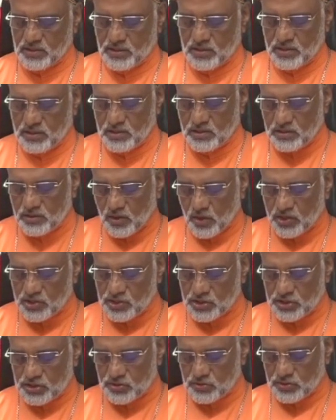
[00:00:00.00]

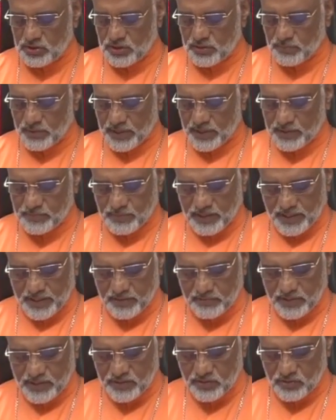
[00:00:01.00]
constituted by
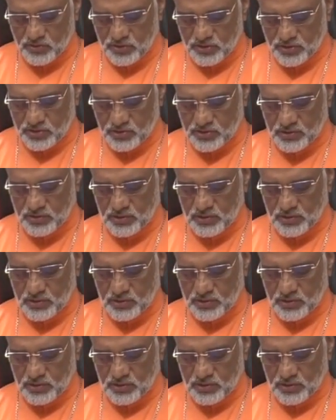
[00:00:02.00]
Marivanios